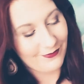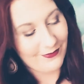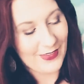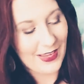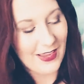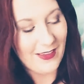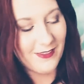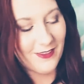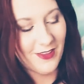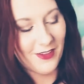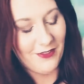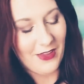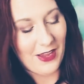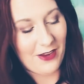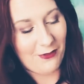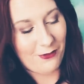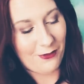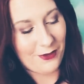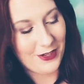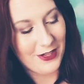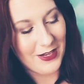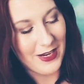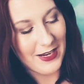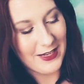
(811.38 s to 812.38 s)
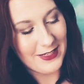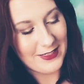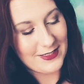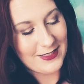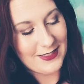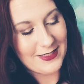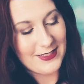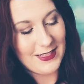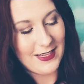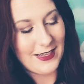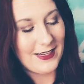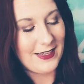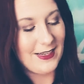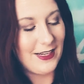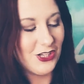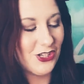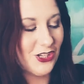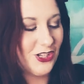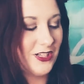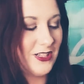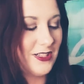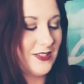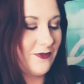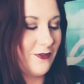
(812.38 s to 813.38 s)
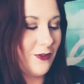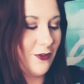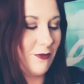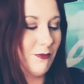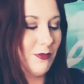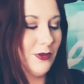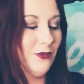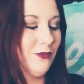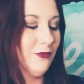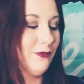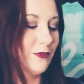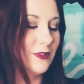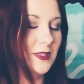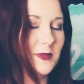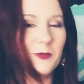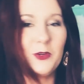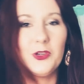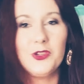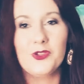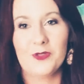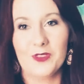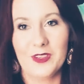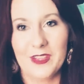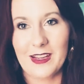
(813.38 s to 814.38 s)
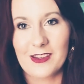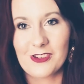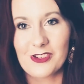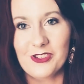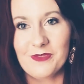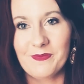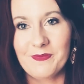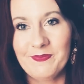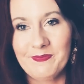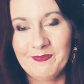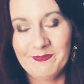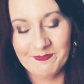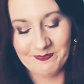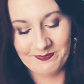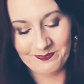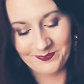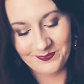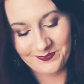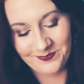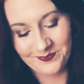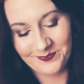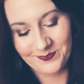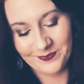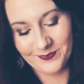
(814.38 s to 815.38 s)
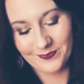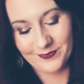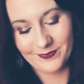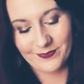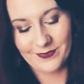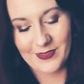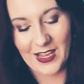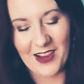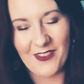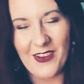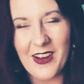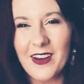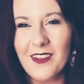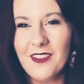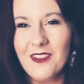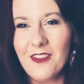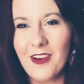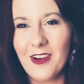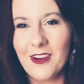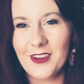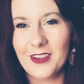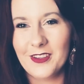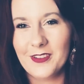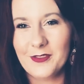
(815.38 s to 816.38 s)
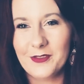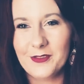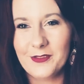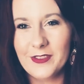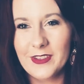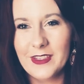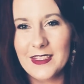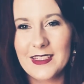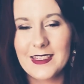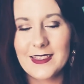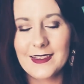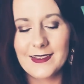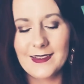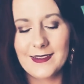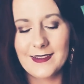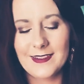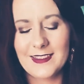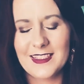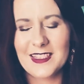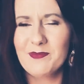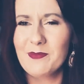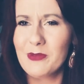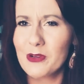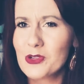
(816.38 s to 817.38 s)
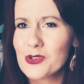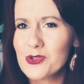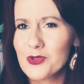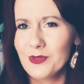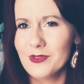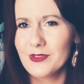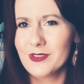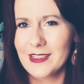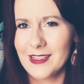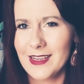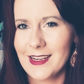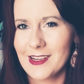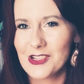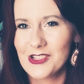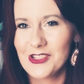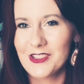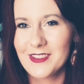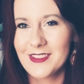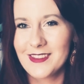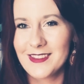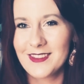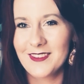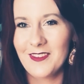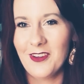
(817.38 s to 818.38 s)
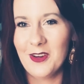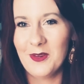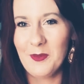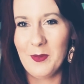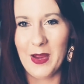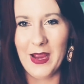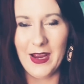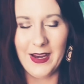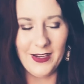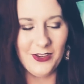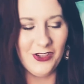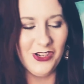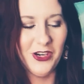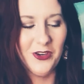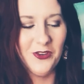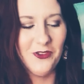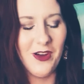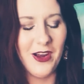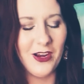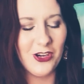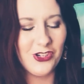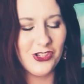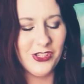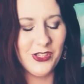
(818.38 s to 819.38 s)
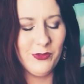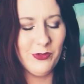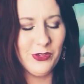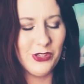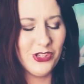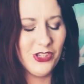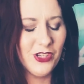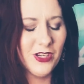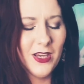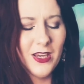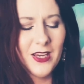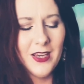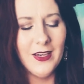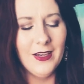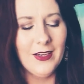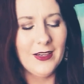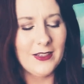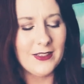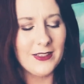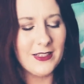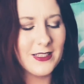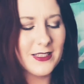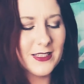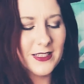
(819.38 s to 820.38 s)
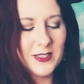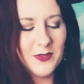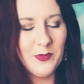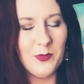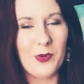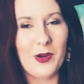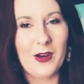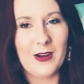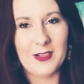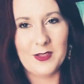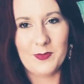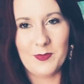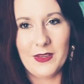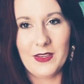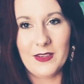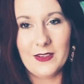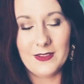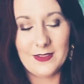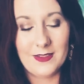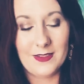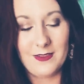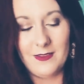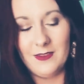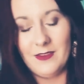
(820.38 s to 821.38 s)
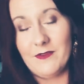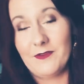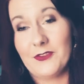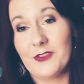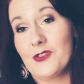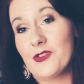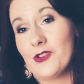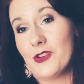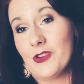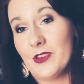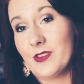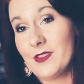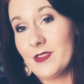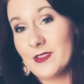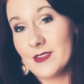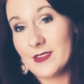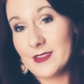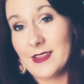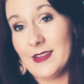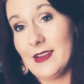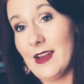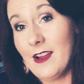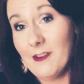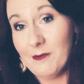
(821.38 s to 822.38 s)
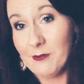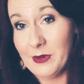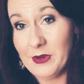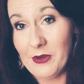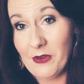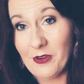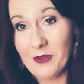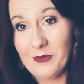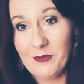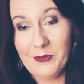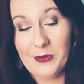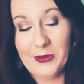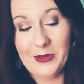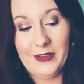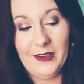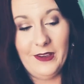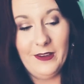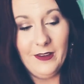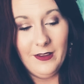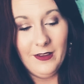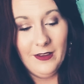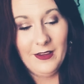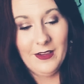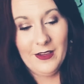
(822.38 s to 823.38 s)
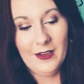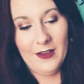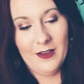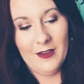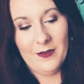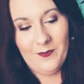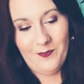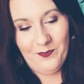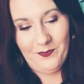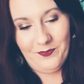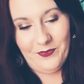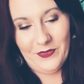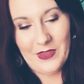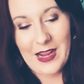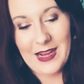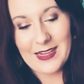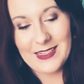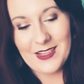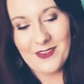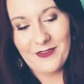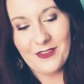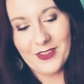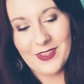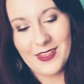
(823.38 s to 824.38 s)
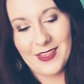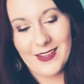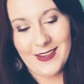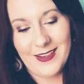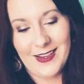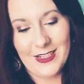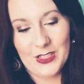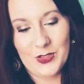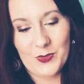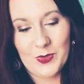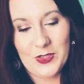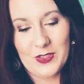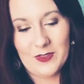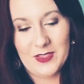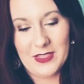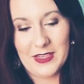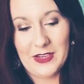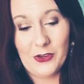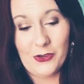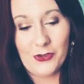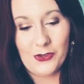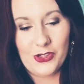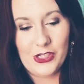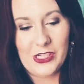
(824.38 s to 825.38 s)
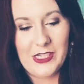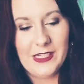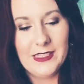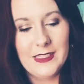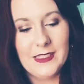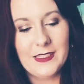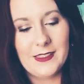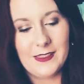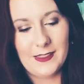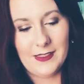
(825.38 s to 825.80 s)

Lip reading: I love that for you guys because that connection is a very beautiful spiritual connection. I've had a lot of spiritual connections on my channel, actually, which doesn't surprise me because of the journeys that I've been on, but I definitely connect with those energies.